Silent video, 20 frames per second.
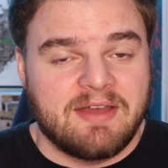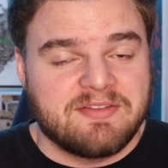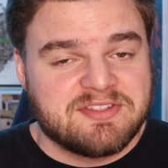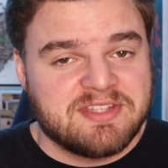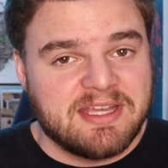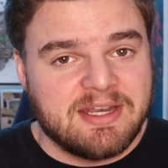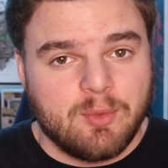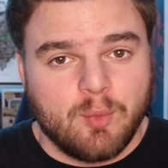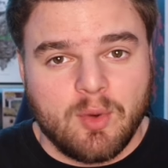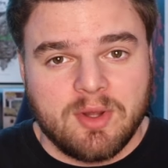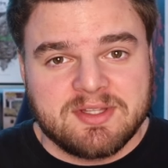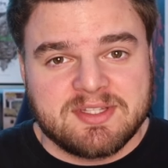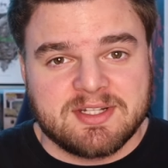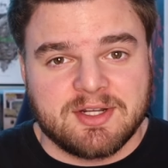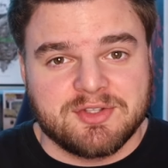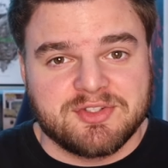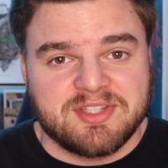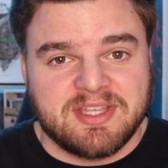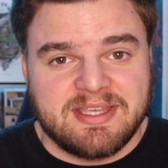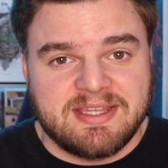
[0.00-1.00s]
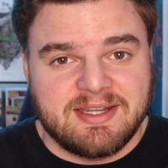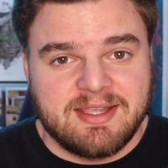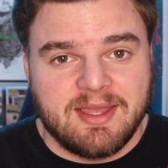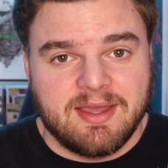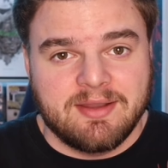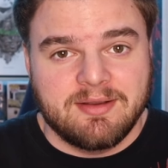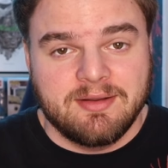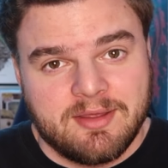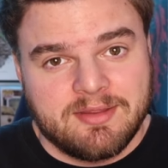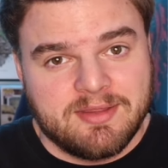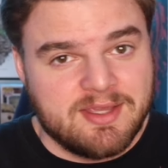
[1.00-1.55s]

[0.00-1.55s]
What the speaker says: I've said it once and I'll say it again.